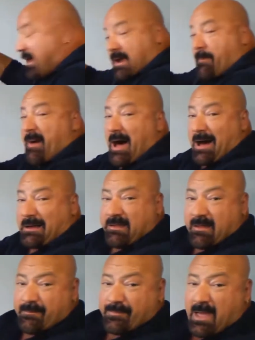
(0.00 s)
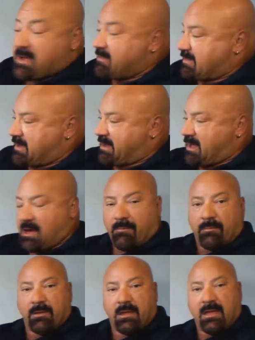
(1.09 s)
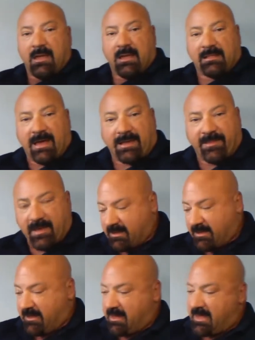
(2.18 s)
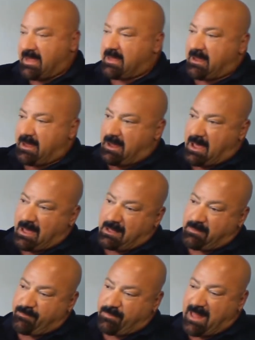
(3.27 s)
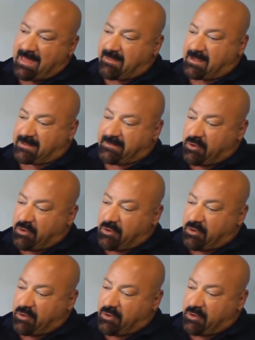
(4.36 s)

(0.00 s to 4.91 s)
in a box, and it's going to come like this, in a plastic